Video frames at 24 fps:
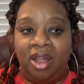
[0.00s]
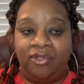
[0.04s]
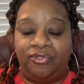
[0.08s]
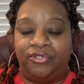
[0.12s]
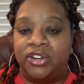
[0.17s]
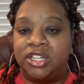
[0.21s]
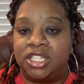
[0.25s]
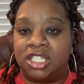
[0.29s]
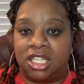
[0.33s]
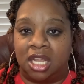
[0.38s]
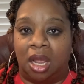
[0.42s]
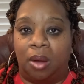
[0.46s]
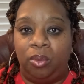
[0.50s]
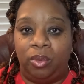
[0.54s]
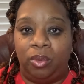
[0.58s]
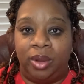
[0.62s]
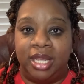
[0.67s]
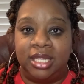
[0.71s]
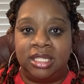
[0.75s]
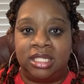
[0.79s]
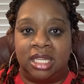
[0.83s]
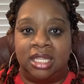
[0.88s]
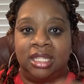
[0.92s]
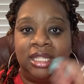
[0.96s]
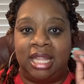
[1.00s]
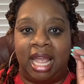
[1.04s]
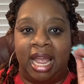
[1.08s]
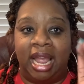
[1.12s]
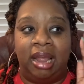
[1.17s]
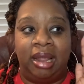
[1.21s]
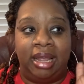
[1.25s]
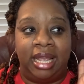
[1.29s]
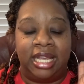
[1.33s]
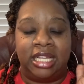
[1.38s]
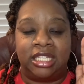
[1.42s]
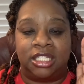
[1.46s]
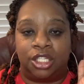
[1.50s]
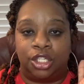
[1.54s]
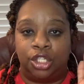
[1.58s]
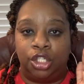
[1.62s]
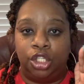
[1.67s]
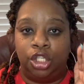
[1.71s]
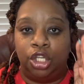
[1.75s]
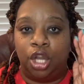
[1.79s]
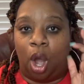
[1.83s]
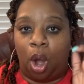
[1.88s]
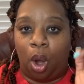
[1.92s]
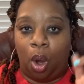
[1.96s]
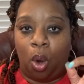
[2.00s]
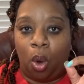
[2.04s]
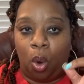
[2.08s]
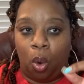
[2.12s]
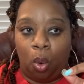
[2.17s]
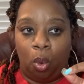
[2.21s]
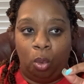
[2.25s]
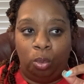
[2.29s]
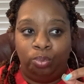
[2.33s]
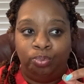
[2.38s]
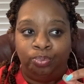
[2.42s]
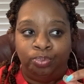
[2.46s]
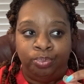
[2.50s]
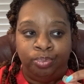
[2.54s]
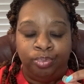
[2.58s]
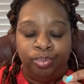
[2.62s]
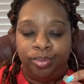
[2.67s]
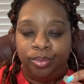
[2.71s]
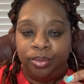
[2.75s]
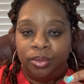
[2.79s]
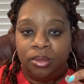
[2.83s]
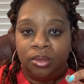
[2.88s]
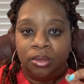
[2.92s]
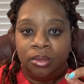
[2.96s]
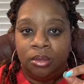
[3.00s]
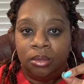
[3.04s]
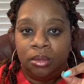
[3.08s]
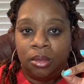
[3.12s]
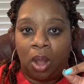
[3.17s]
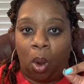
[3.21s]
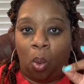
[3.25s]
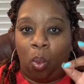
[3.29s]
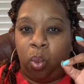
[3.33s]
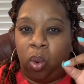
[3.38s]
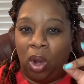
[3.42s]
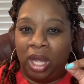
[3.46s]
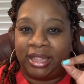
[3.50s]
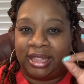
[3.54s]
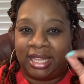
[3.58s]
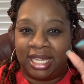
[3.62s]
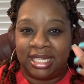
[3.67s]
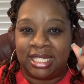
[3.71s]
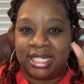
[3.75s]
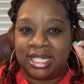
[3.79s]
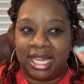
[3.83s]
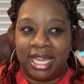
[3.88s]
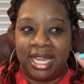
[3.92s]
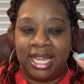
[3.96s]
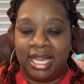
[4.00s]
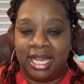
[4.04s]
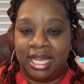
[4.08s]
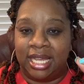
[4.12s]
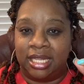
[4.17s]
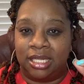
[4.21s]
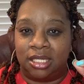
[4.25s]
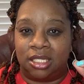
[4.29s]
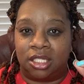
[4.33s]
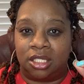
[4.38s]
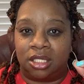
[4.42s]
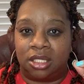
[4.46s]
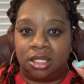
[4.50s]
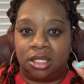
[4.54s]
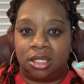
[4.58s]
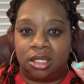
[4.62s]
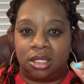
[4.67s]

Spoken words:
for some reason, there is no what this is.